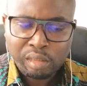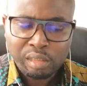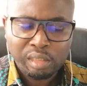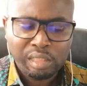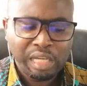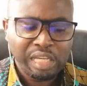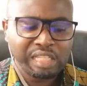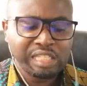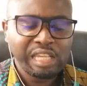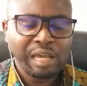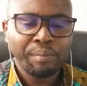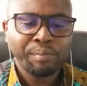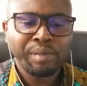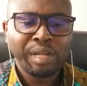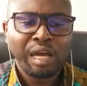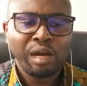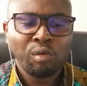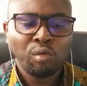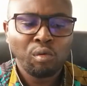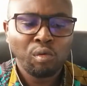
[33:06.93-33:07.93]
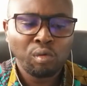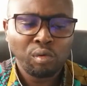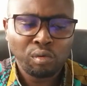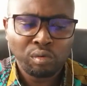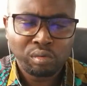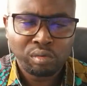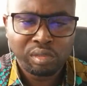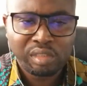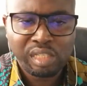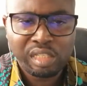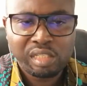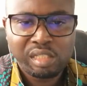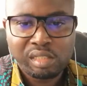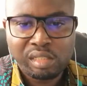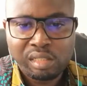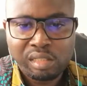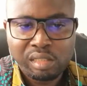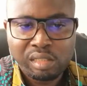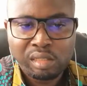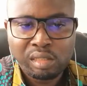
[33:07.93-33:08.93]
the examiner will
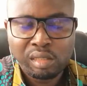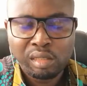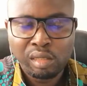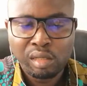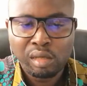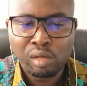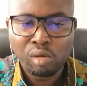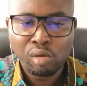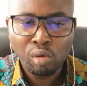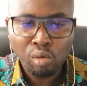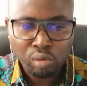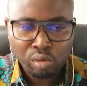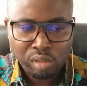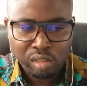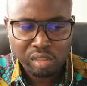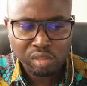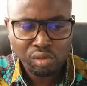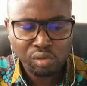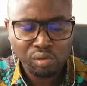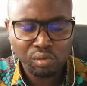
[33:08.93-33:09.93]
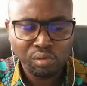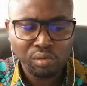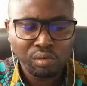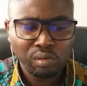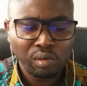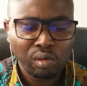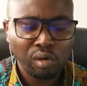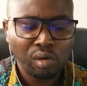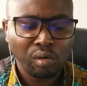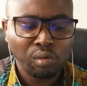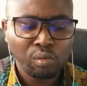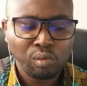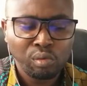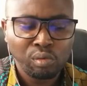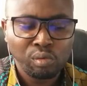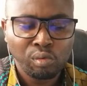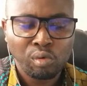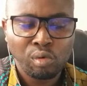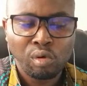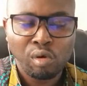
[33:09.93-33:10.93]
just note you or
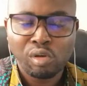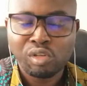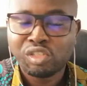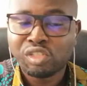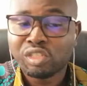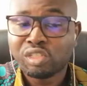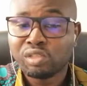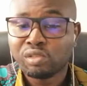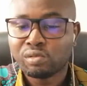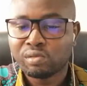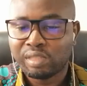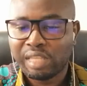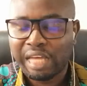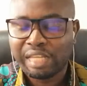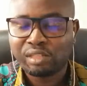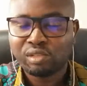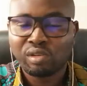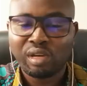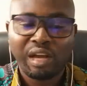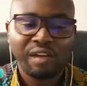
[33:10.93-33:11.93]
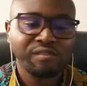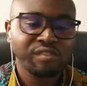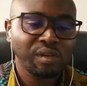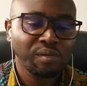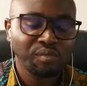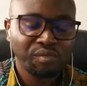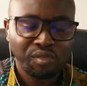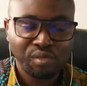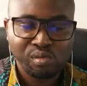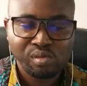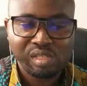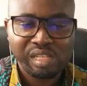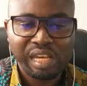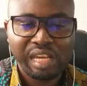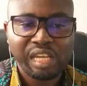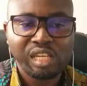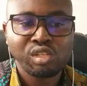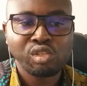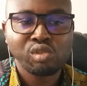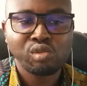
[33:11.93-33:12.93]
will caution you that you have some few
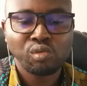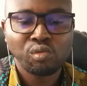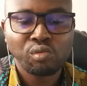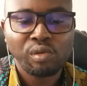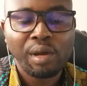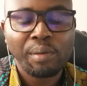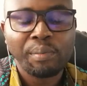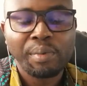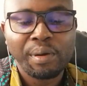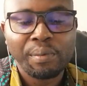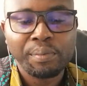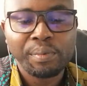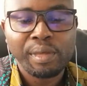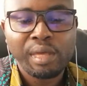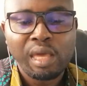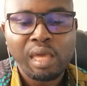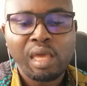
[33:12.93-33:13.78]
seconds to wrap up.